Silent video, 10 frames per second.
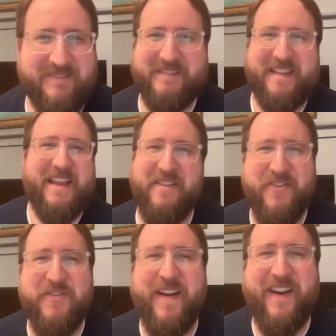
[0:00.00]
If you
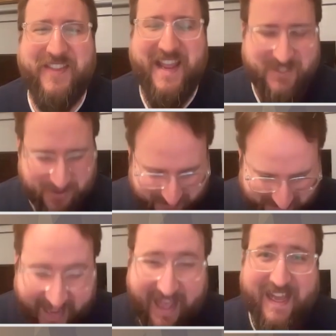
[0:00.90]
figure out the answer to
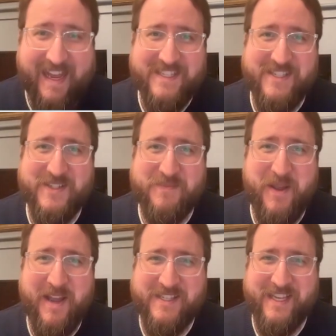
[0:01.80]
that, I
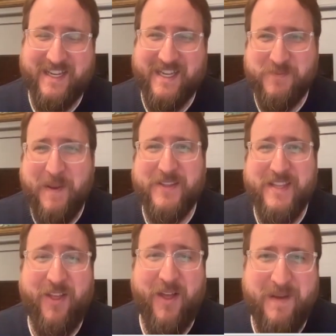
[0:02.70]
expect
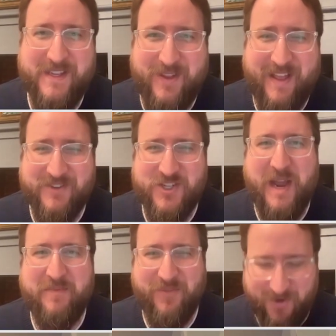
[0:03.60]
Elon Musk will have a
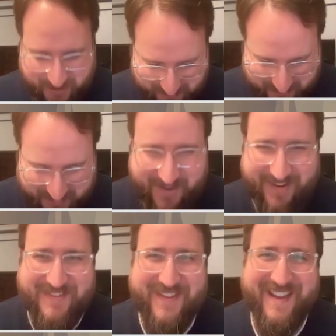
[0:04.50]
job for you,
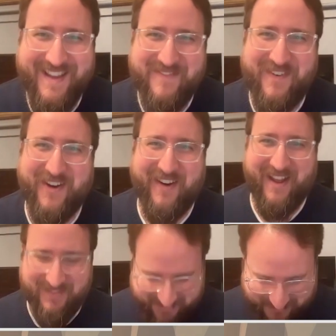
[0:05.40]
figuring
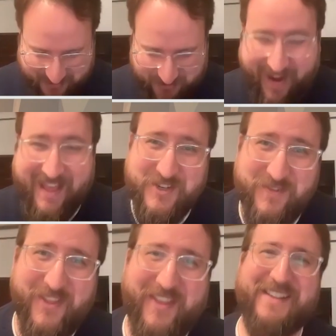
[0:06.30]
out strategy for
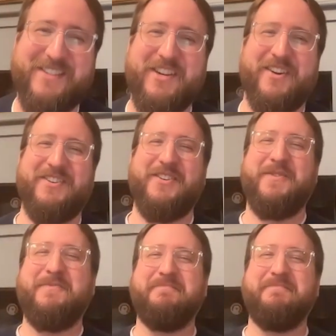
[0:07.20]
the next year or two.